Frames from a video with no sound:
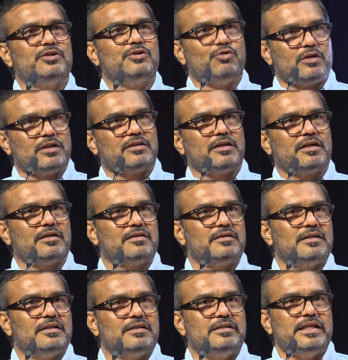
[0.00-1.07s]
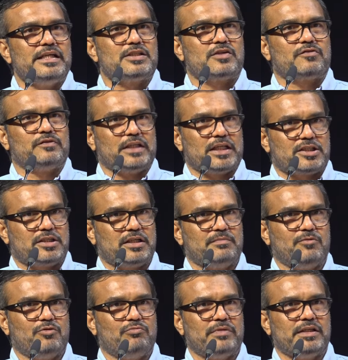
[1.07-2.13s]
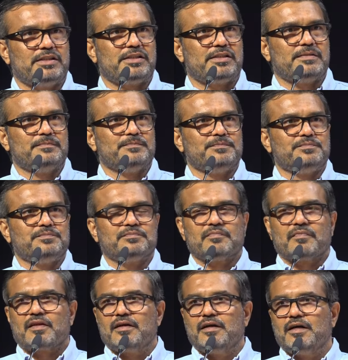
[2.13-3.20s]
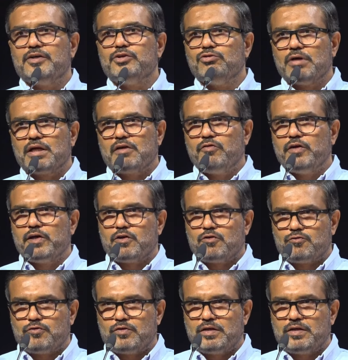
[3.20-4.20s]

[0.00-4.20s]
during the days of national movement. You are aware of